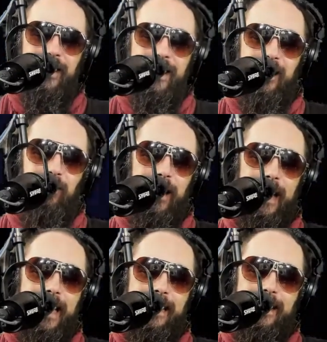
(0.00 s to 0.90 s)
need my
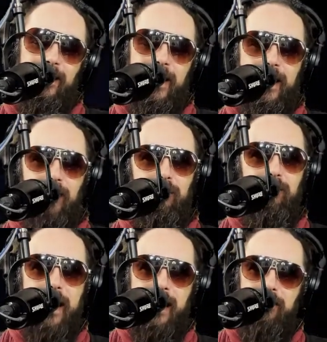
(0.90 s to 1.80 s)
glasses. So I thought
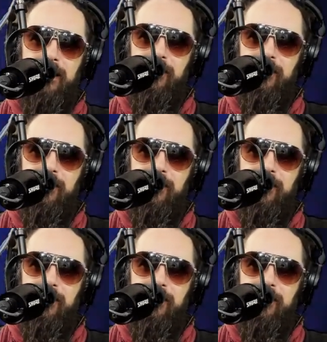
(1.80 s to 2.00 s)
maybe it'd be